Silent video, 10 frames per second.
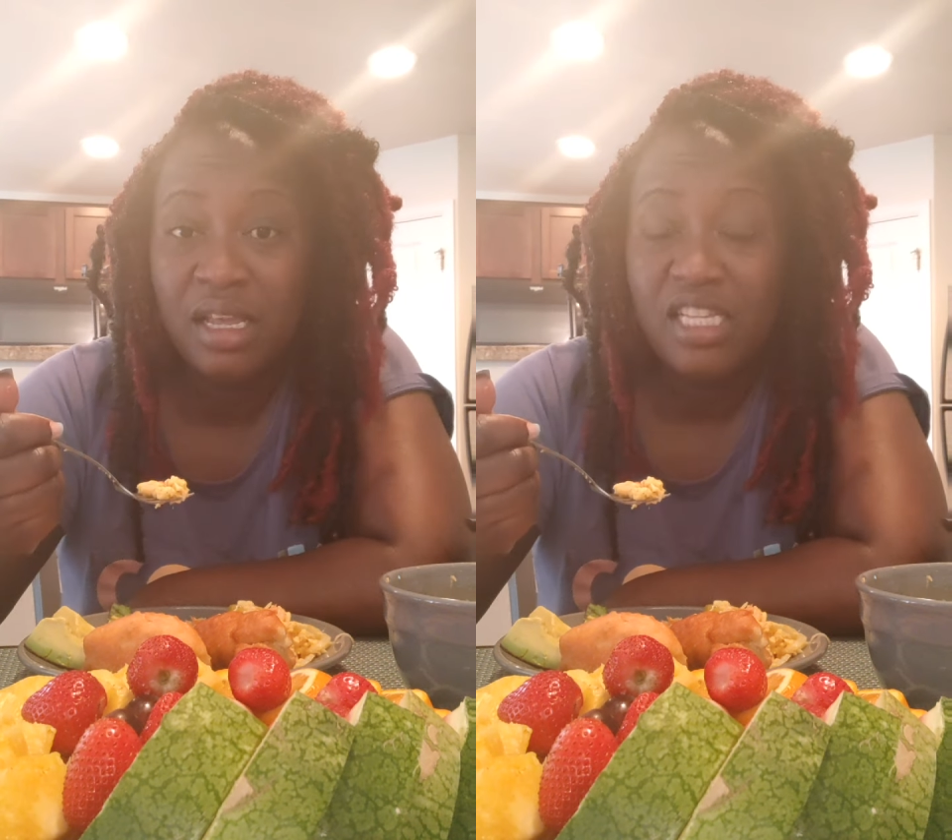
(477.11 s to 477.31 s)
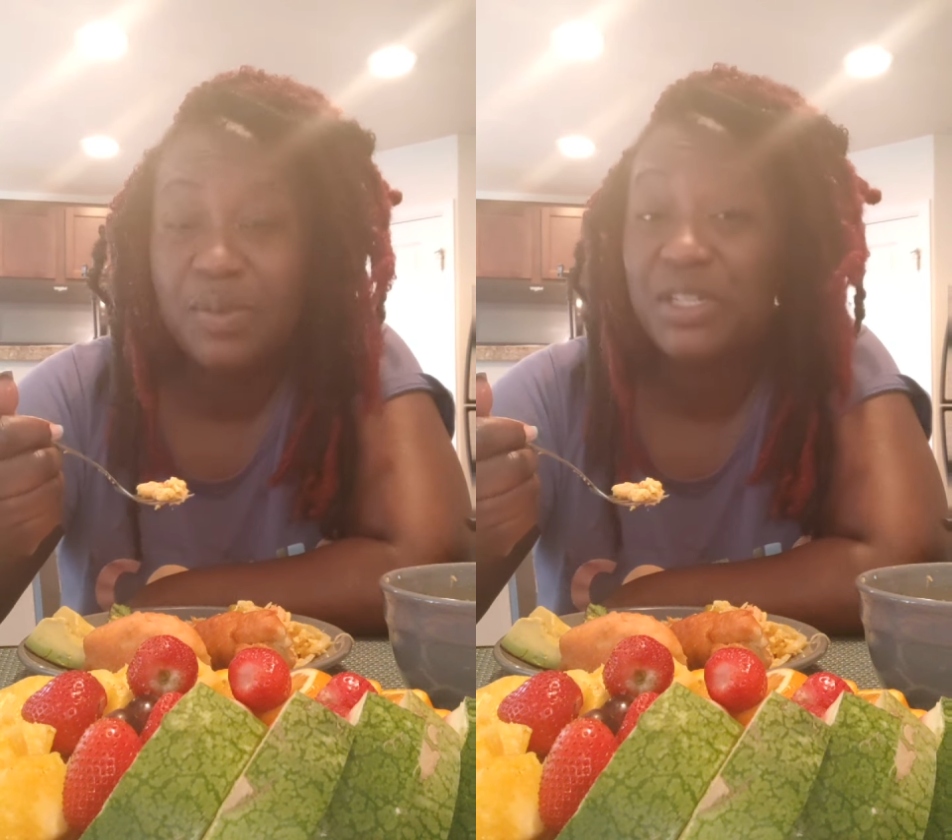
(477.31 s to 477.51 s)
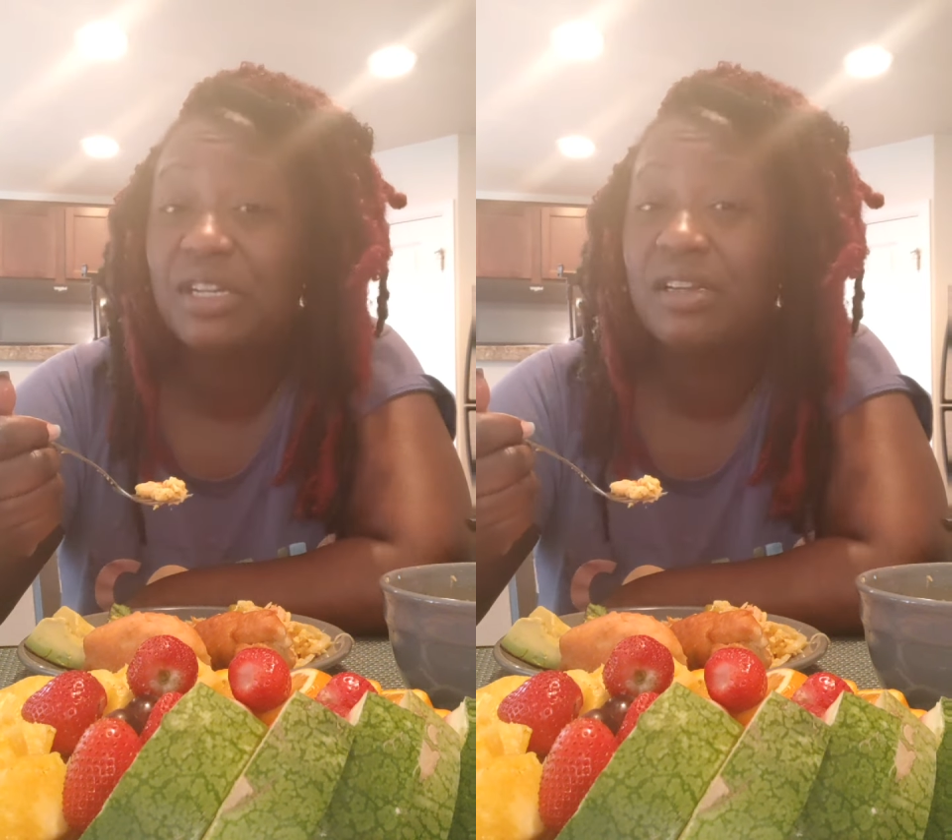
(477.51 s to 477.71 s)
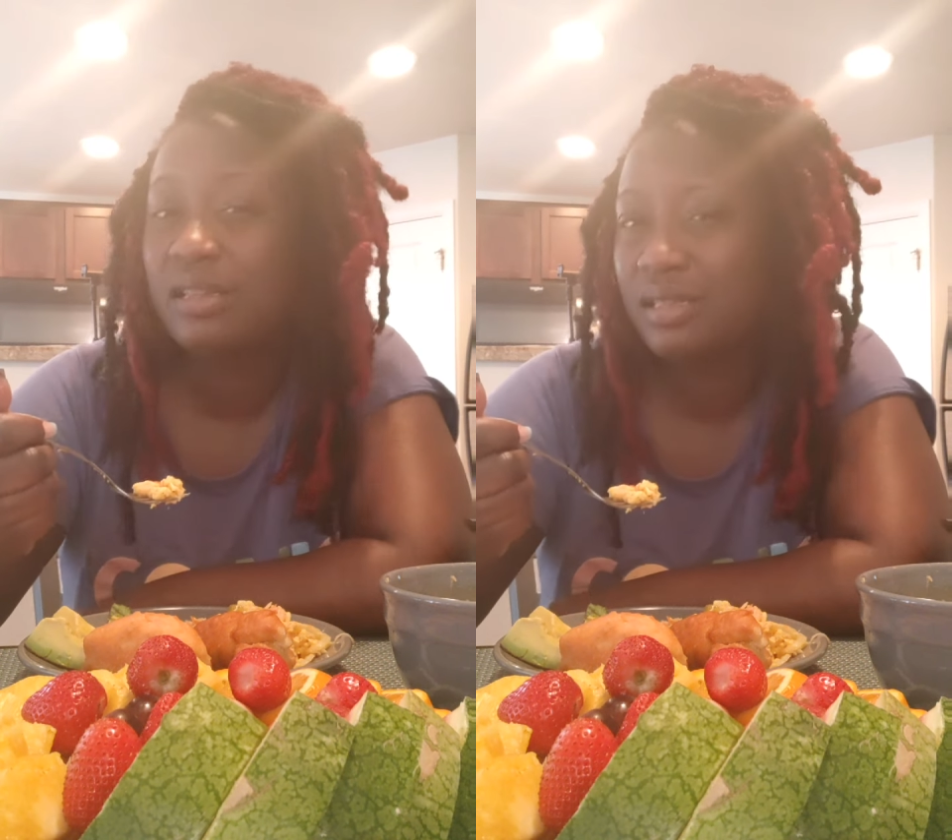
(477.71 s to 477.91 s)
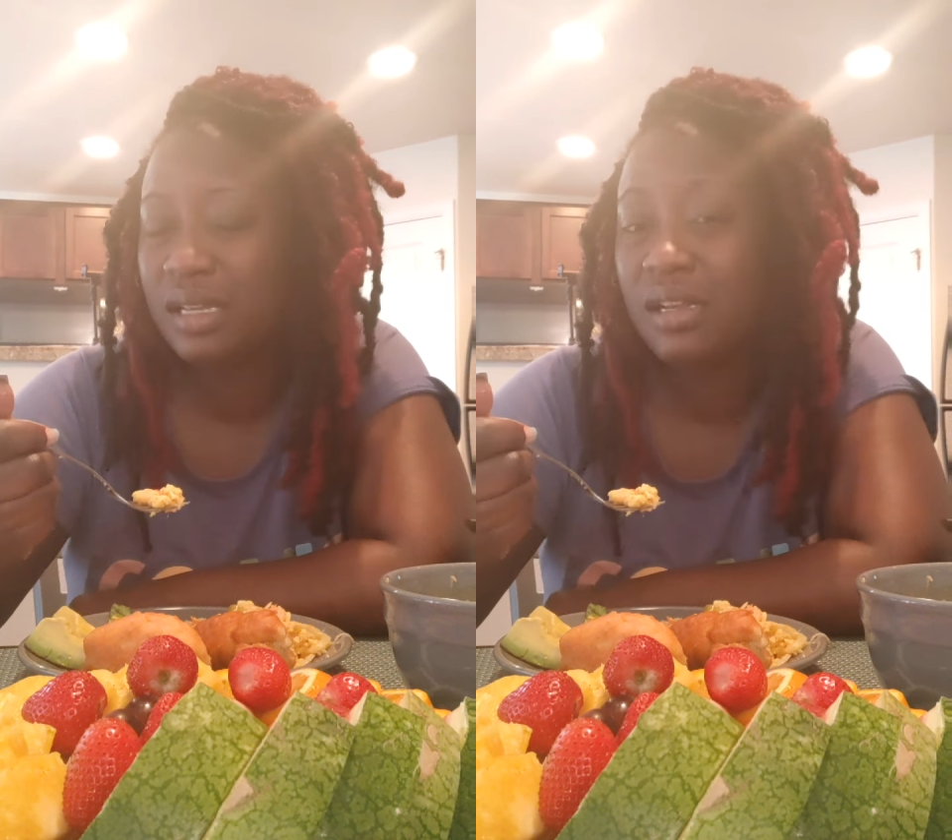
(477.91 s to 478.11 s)
especially
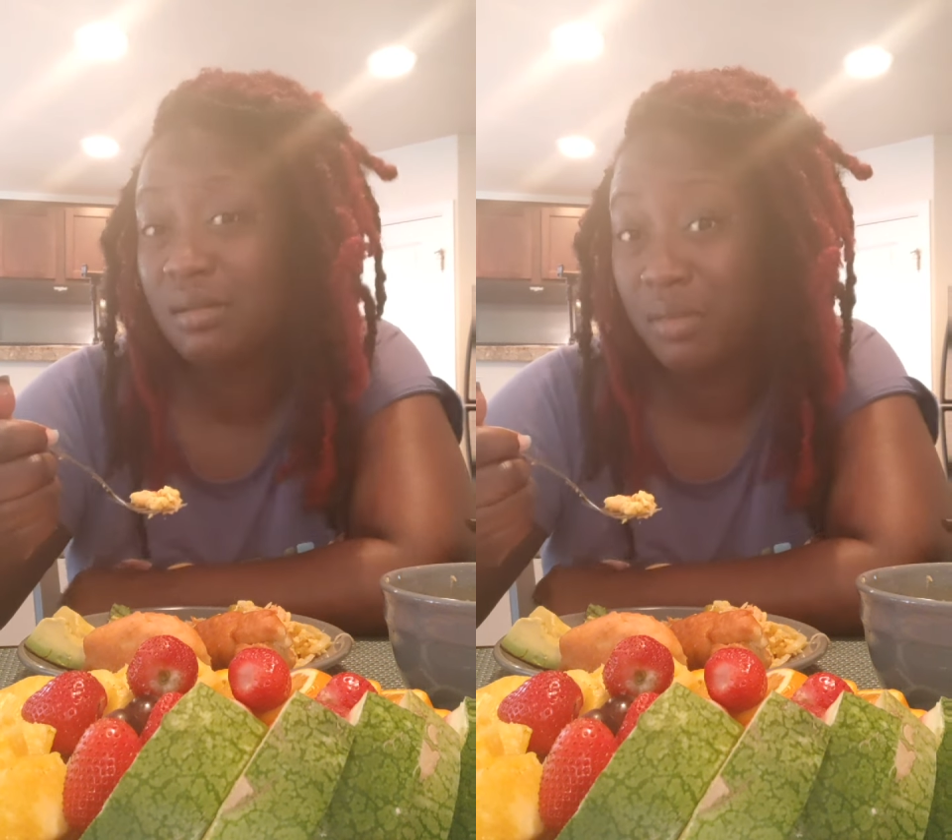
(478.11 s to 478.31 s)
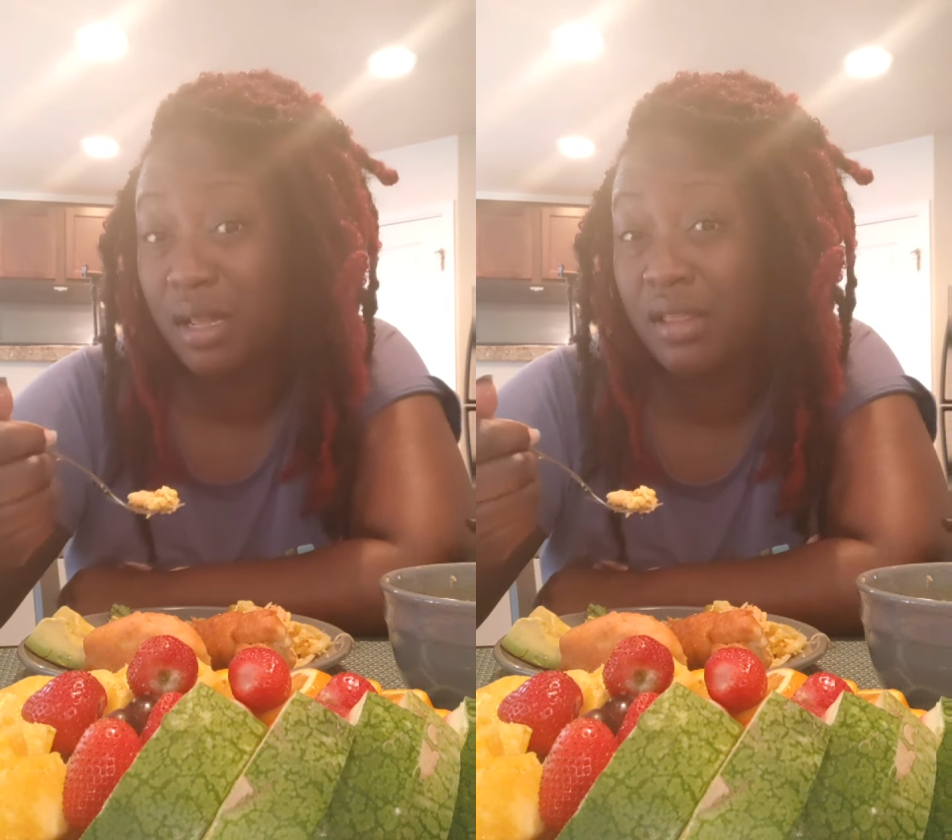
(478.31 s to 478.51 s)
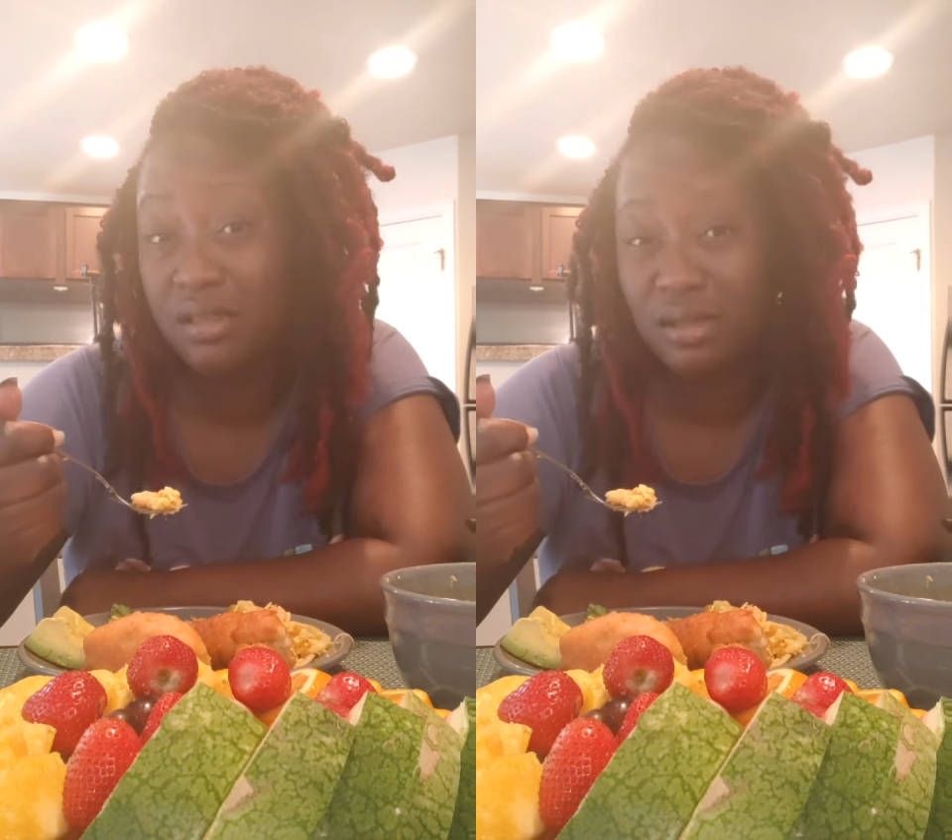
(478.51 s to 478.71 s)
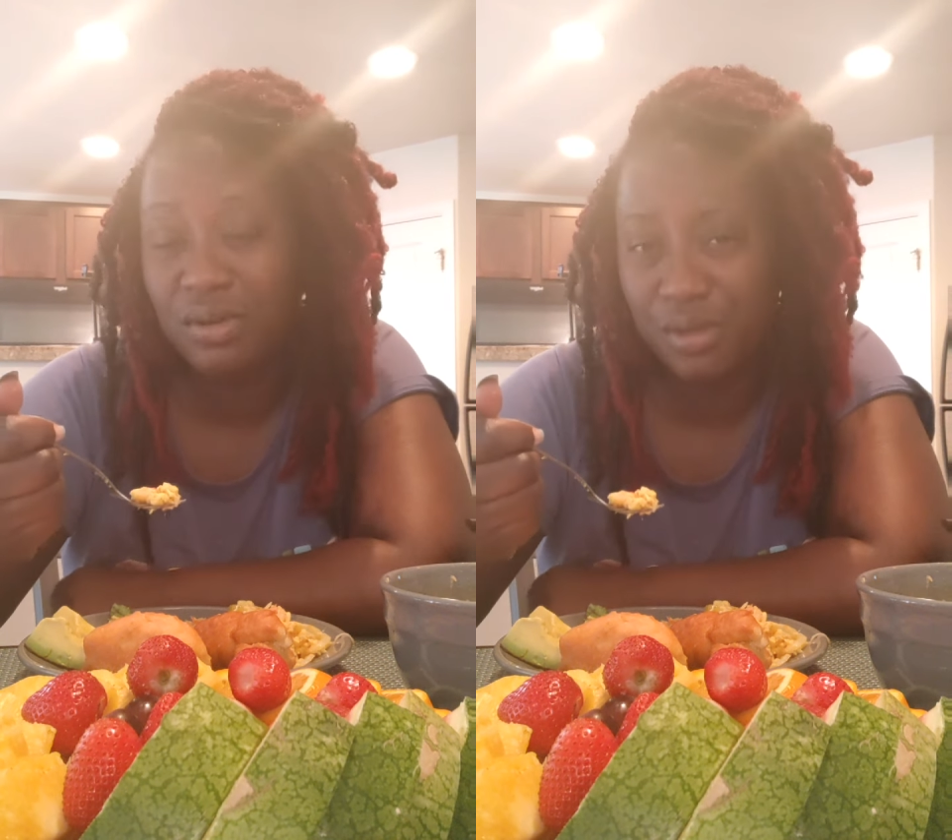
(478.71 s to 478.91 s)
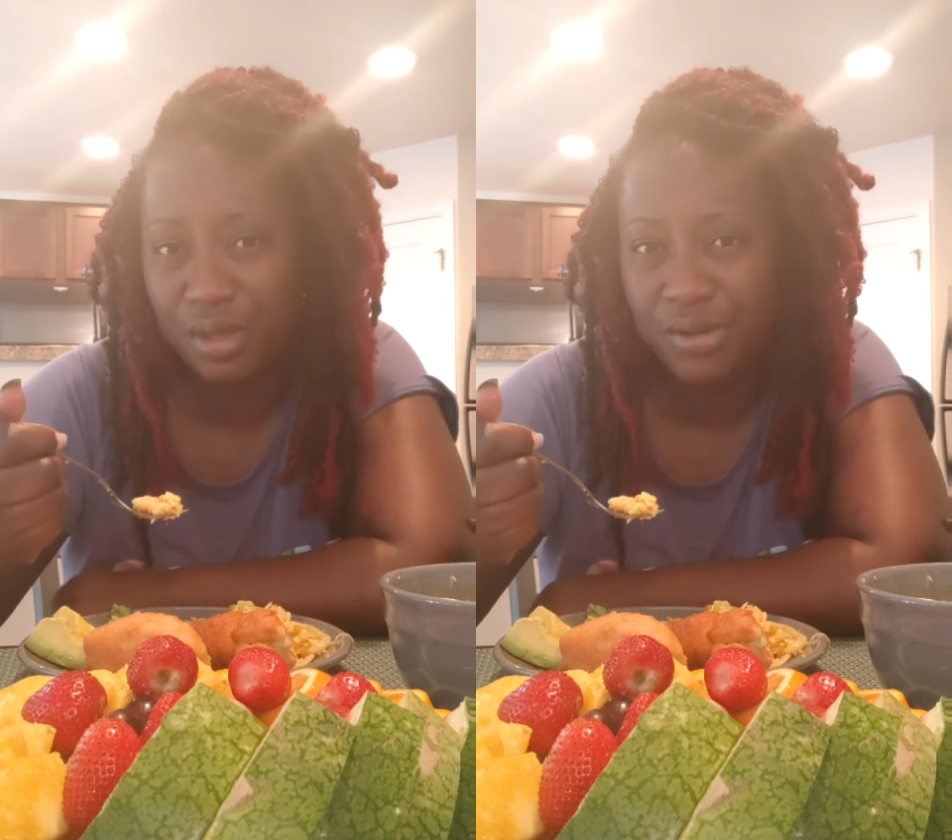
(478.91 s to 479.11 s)
the single mothers
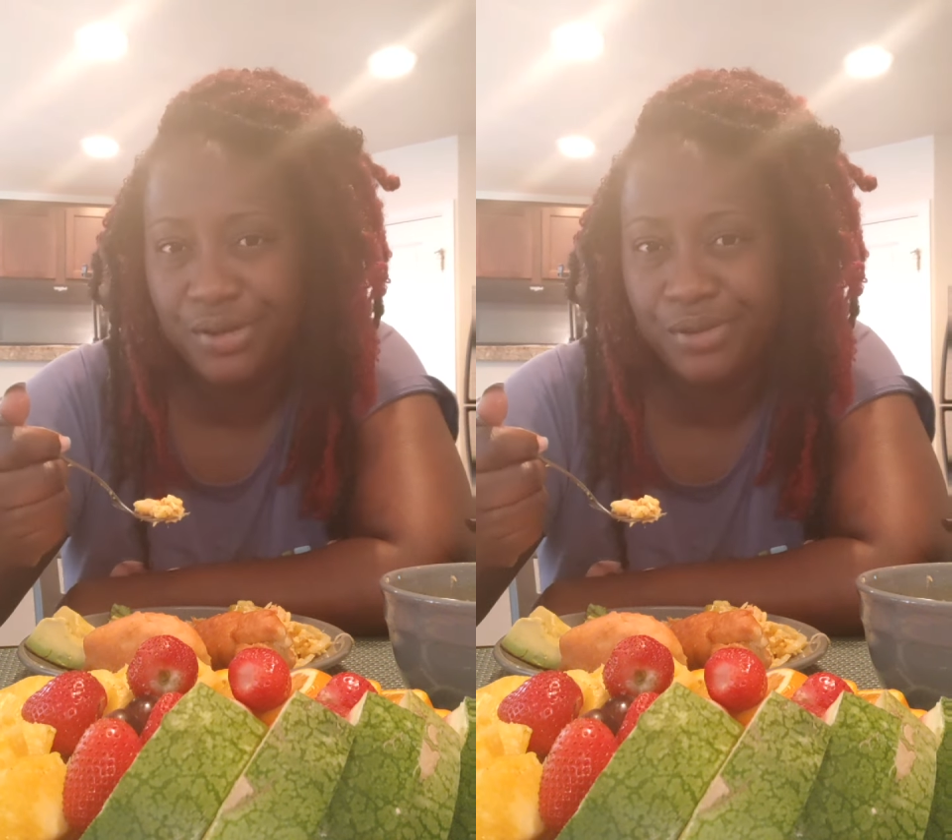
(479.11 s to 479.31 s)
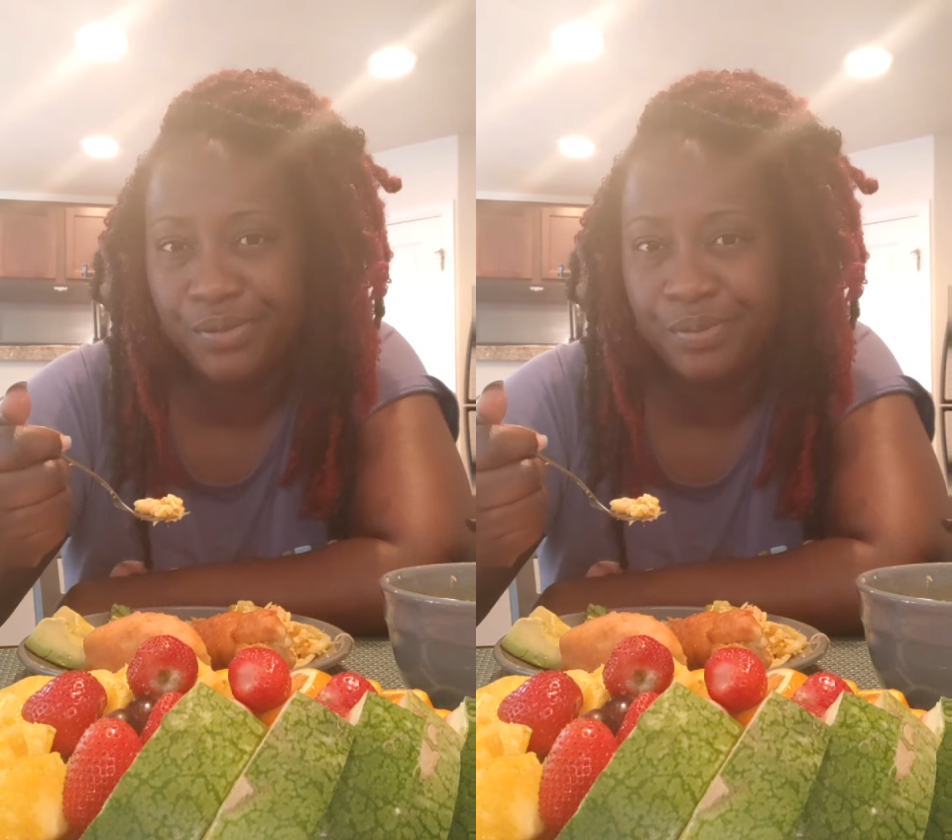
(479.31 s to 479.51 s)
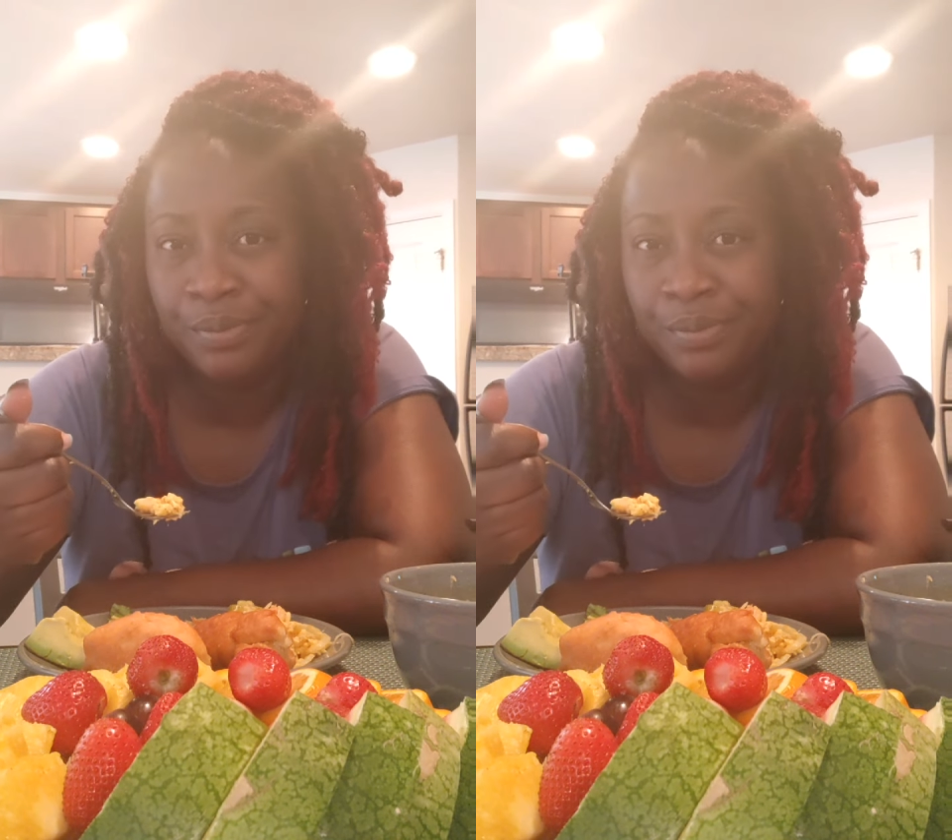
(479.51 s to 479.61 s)
out there